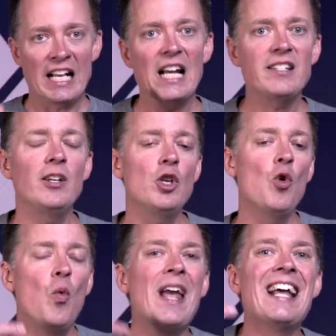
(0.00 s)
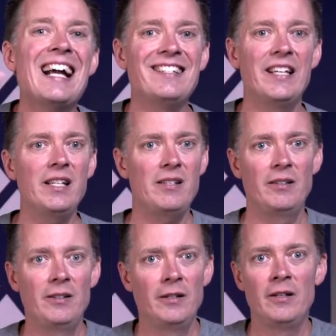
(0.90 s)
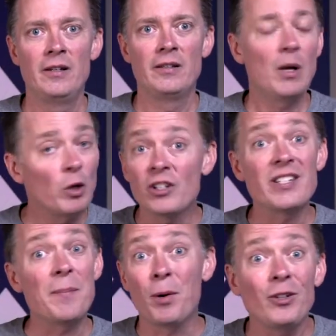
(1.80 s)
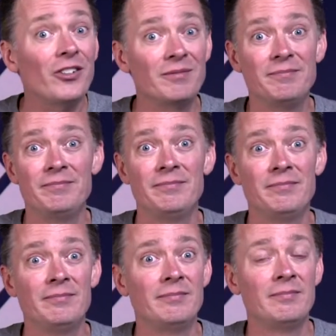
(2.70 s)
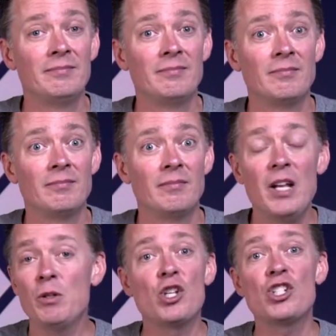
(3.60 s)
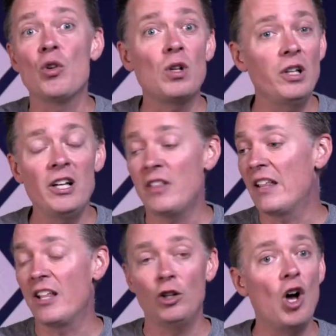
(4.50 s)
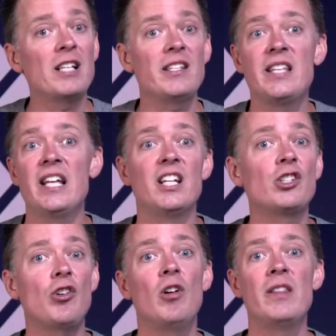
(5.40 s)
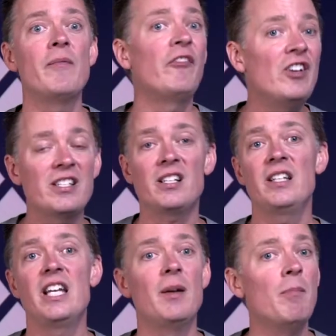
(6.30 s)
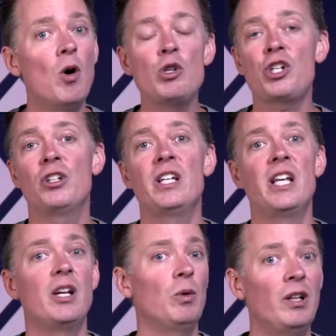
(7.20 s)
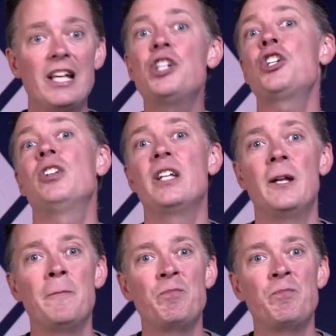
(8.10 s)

I got to tell you, when I did, they weren't the same person. It was just so clear that the loss had taken a toll on them physically and emotionally and relationally.